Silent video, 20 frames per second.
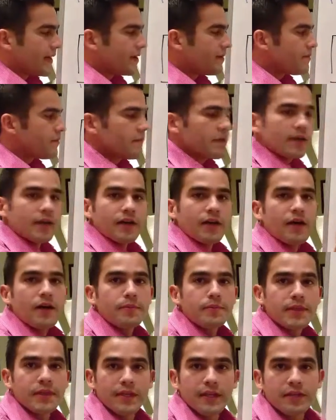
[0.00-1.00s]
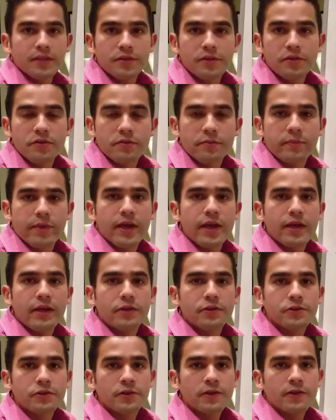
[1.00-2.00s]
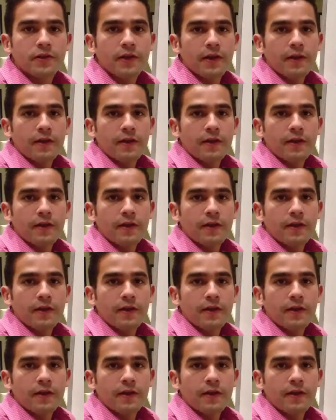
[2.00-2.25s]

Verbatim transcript: then opting into your page,